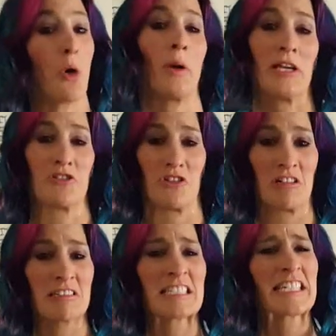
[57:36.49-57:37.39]

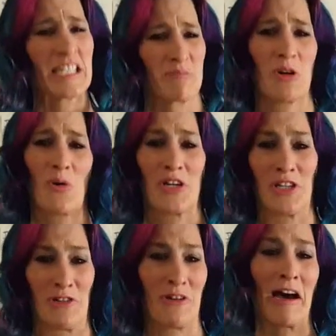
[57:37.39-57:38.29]
Angela, keep
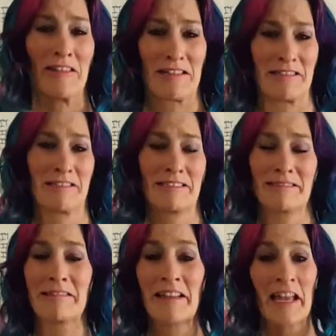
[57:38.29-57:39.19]
going, you got this.
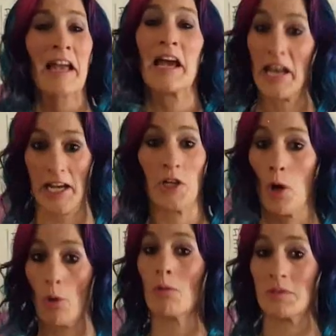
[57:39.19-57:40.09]
And I
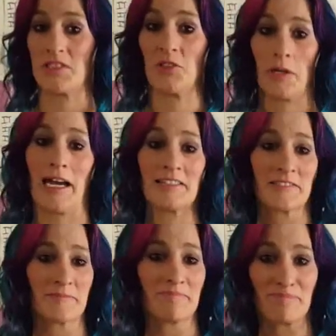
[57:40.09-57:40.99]
know it was you guys.